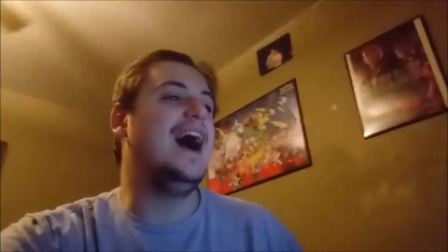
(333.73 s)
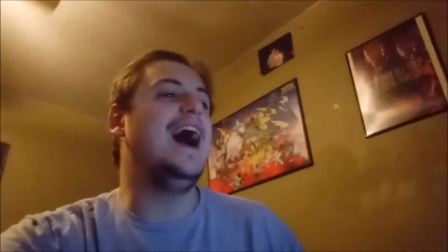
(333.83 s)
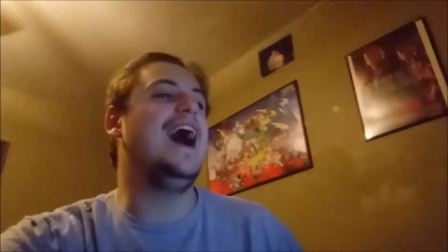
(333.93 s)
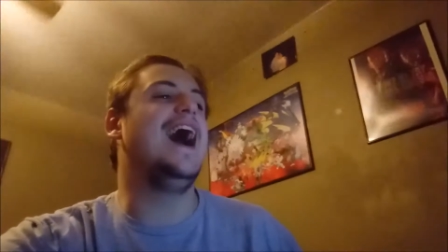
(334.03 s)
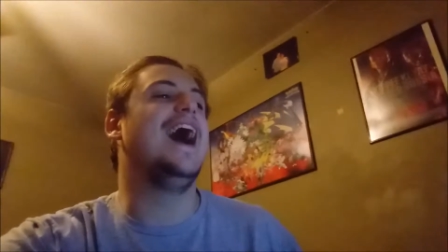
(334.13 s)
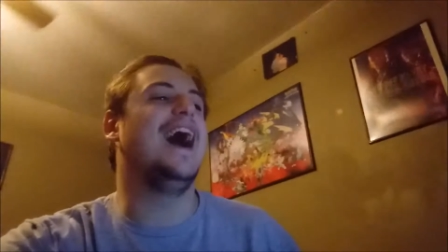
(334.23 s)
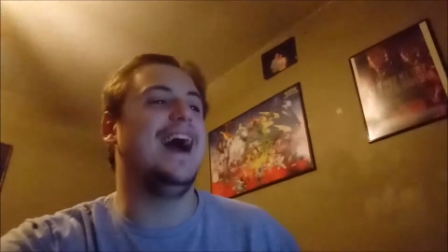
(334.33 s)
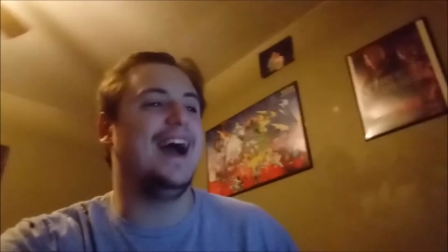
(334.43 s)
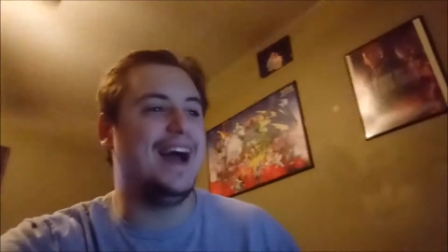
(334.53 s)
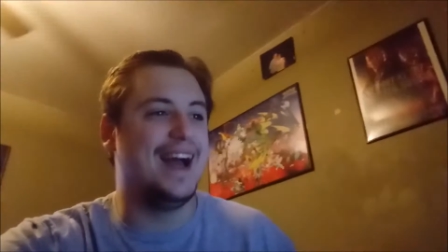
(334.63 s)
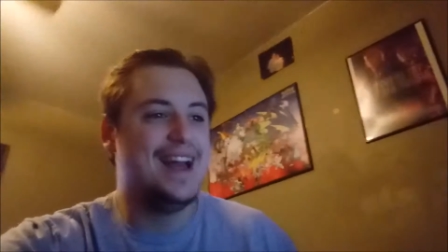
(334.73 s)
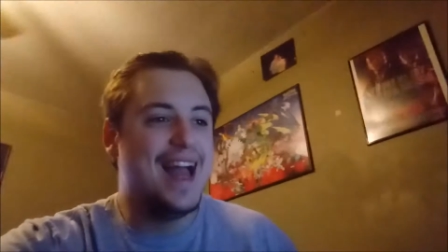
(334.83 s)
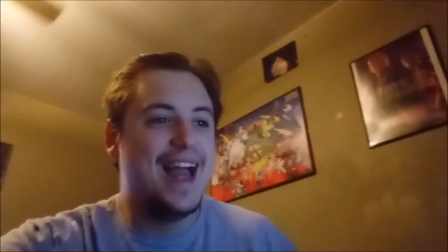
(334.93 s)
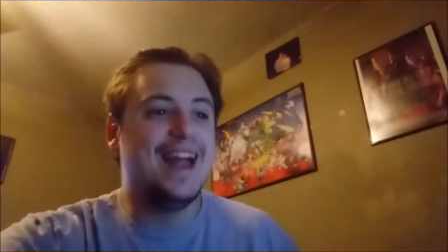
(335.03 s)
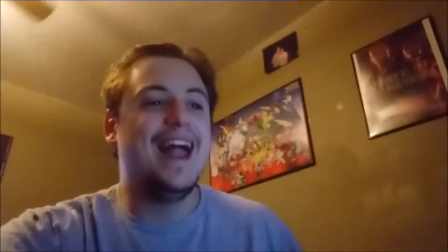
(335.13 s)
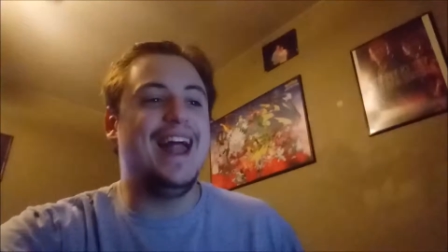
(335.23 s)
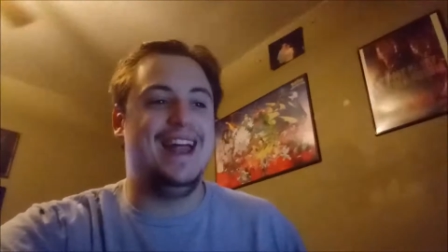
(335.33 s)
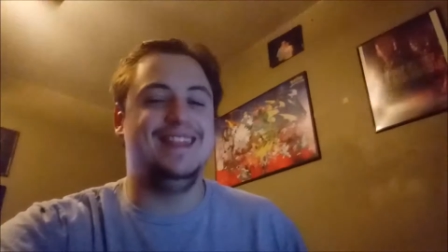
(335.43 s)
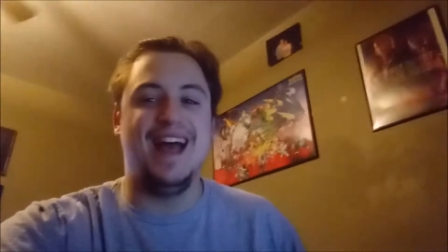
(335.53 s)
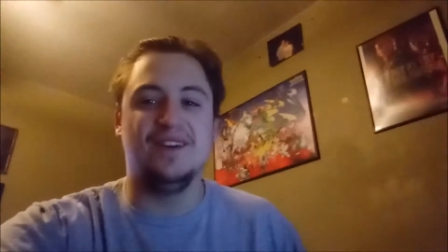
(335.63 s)

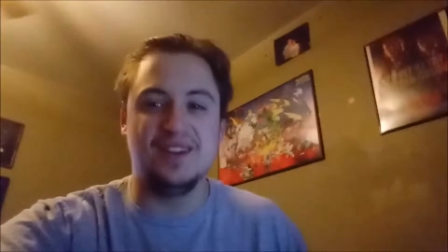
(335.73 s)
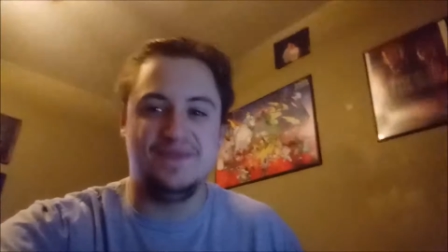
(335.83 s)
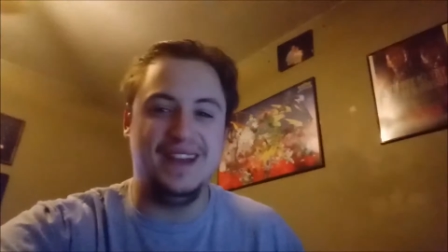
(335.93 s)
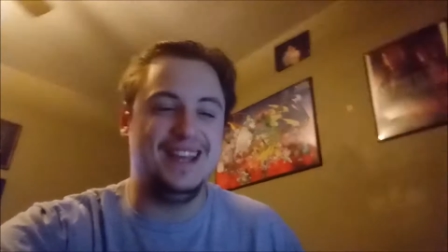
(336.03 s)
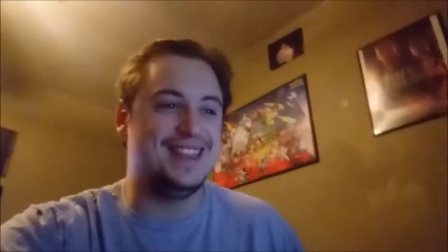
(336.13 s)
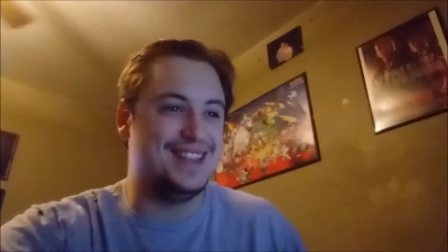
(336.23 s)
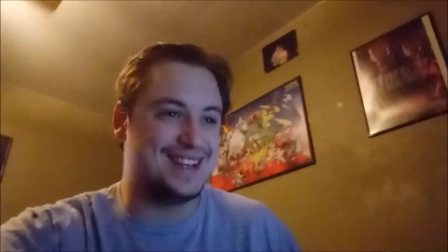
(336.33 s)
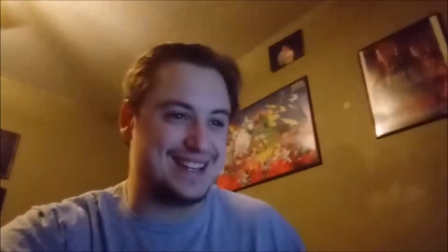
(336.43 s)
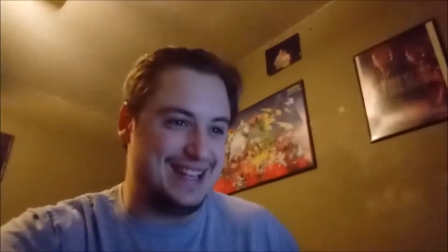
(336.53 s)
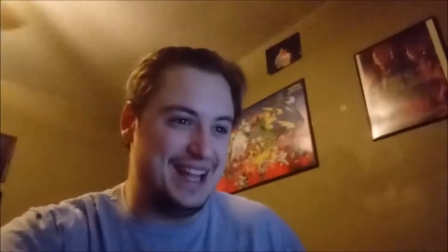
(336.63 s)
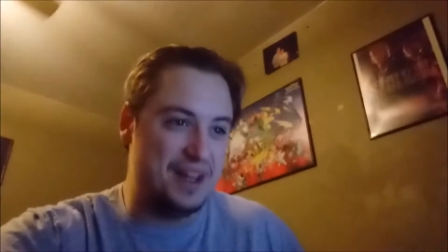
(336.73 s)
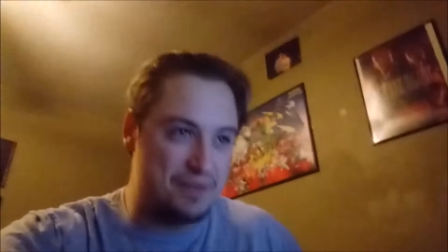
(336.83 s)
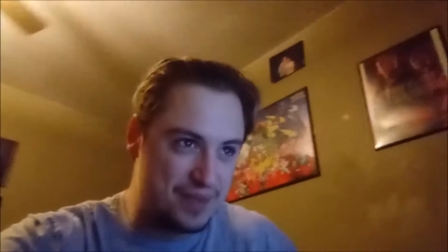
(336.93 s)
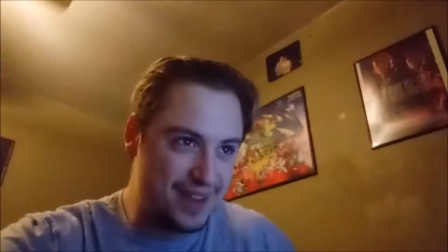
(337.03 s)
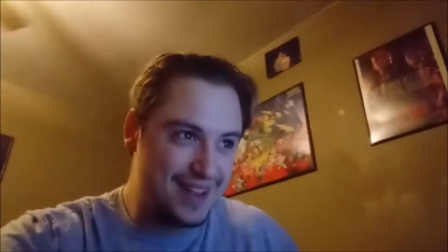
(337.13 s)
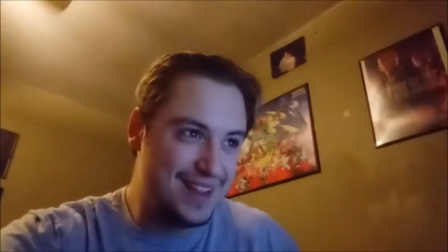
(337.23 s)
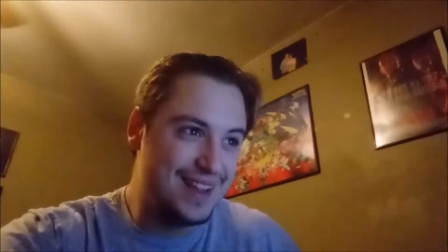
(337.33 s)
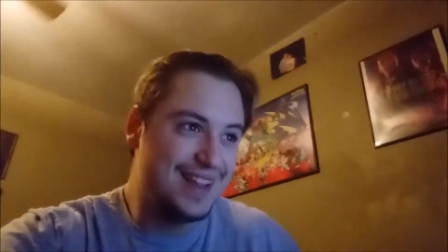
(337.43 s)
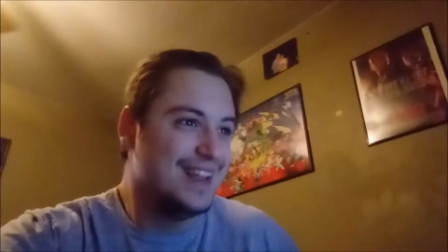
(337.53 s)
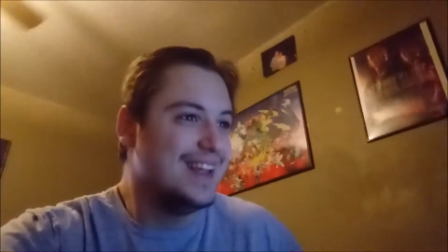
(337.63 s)
and that would be the clip
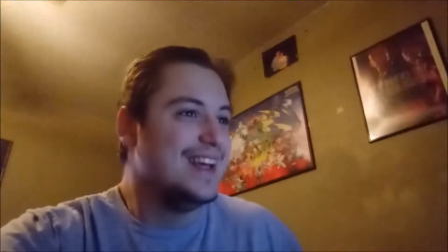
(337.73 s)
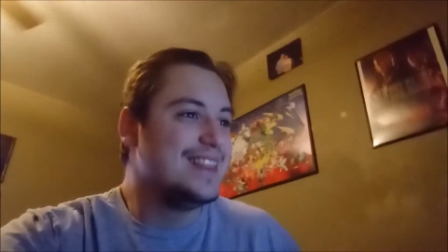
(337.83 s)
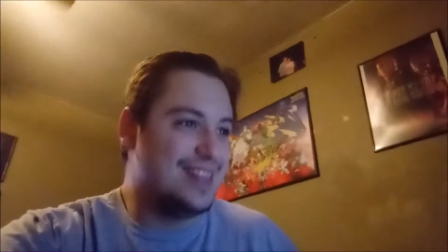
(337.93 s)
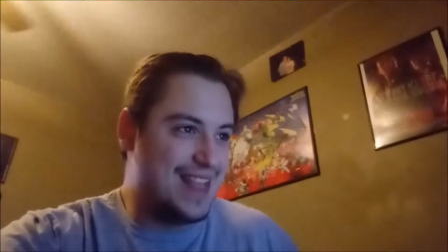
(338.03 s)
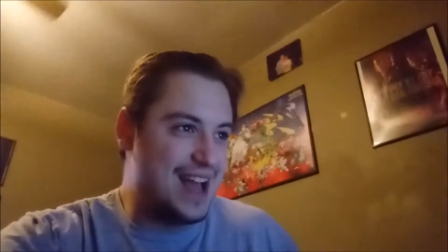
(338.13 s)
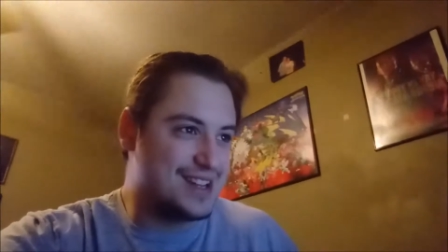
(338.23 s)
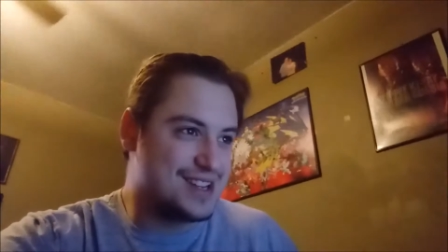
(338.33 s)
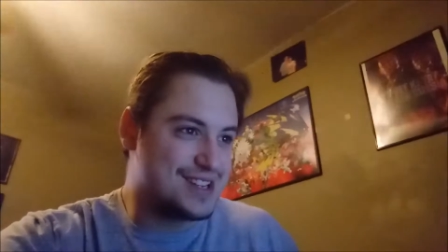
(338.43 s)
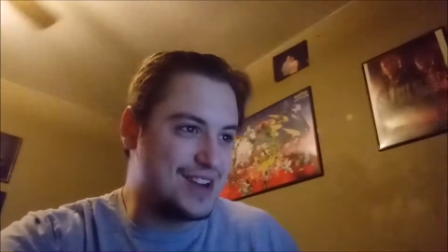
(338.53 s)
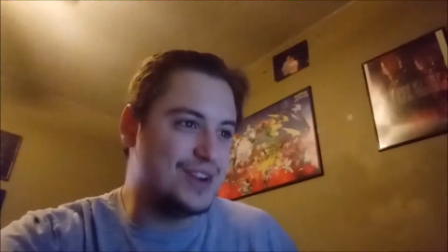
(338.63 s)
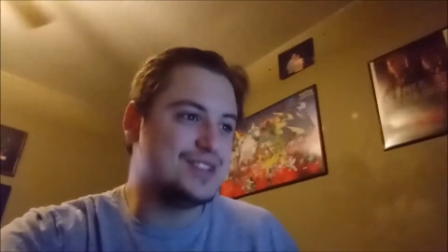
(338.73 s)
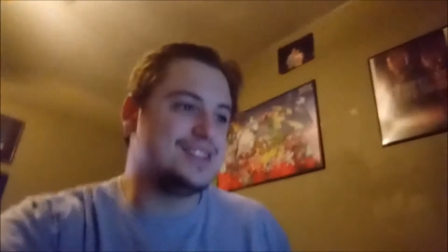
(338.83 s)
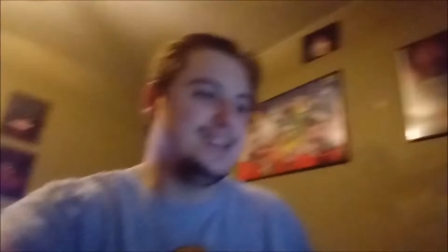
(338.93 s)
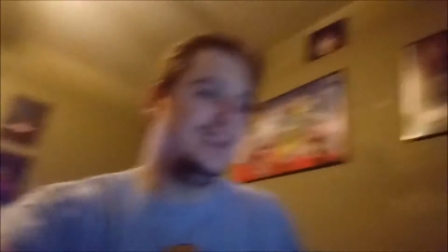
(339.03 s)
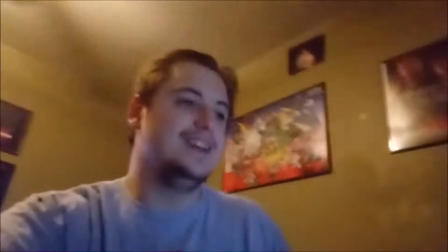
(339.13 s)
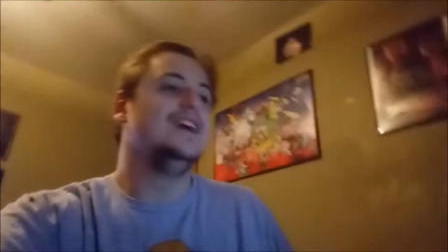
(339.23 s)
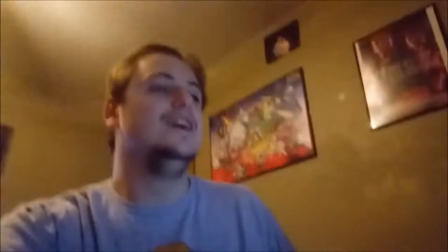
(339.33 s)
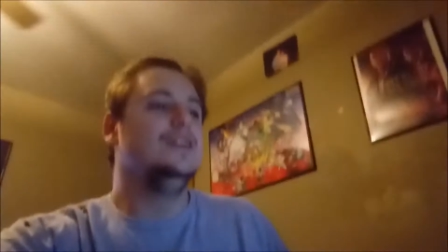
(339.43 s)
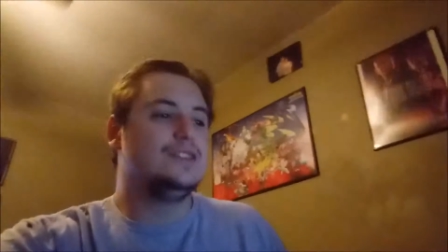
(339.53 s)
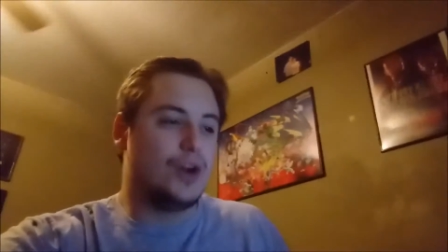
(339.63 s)
that shows the
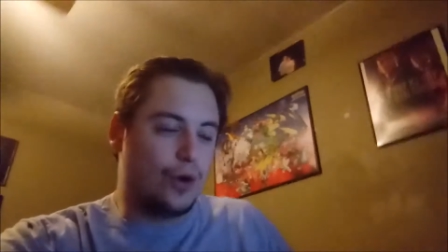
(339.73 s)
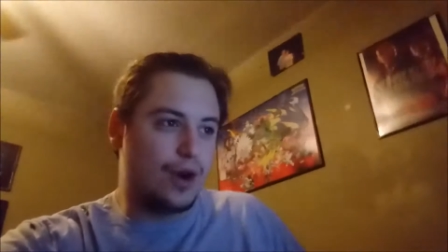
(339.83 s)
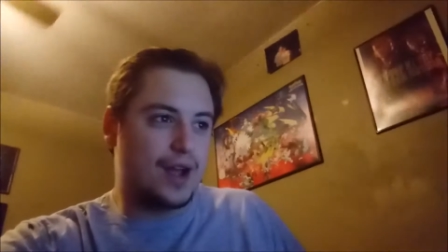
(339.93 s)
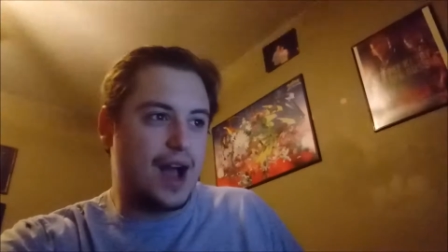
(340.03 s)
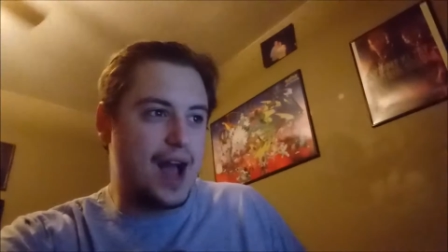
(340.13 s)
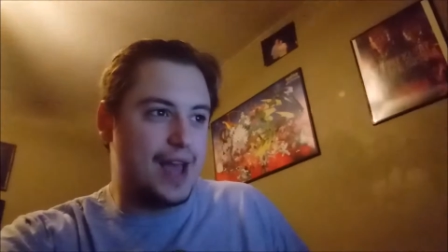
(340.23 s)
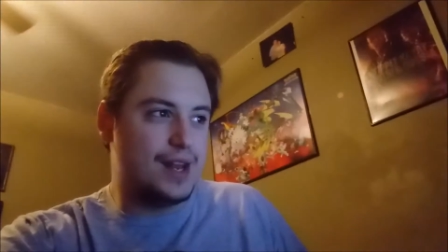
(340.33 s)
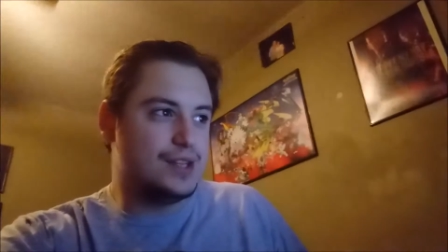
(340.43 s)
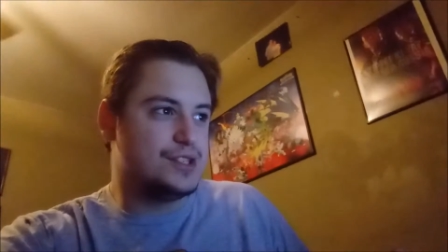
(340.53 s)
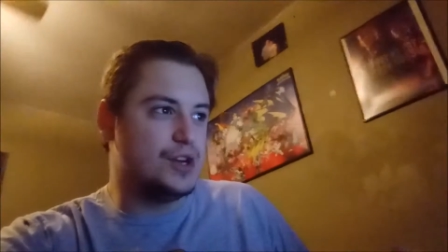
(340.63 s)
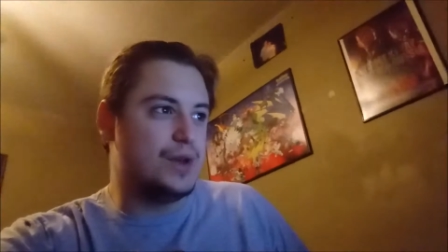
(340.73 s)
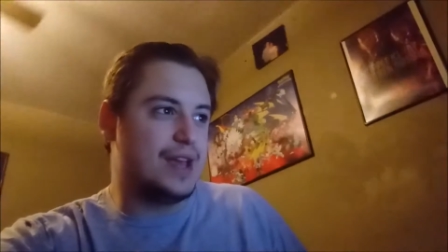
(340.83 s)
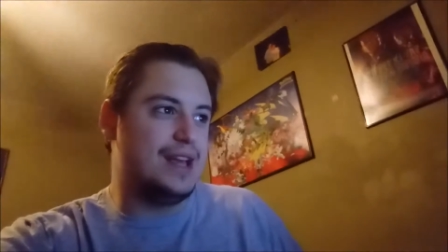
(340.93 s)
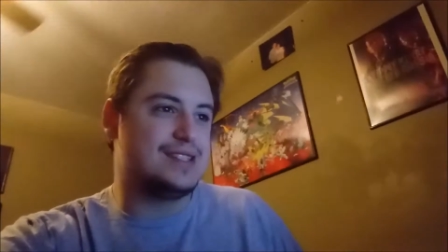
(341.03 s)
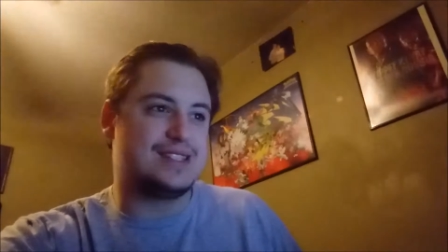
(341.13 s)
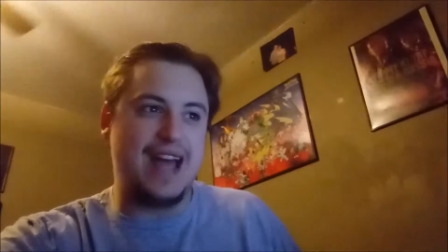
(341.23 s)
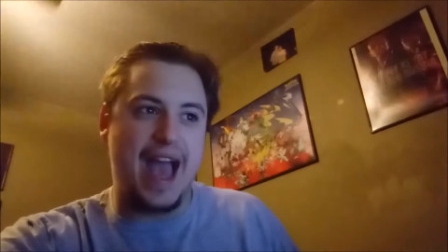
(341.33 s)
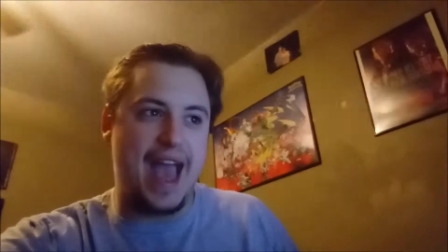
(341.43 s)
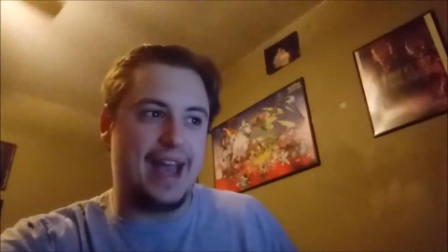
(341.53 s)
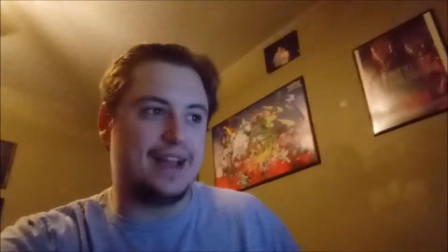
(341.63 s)
tour guide doing his
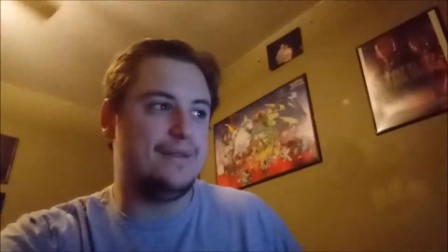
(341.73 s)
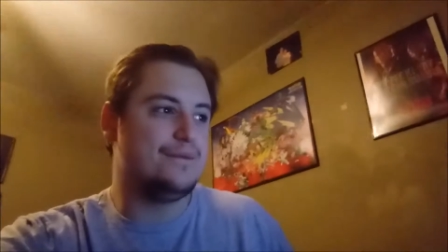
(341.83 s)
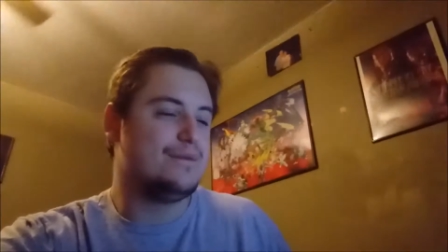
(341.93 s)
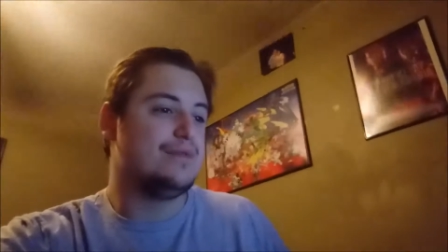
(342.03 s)
thing.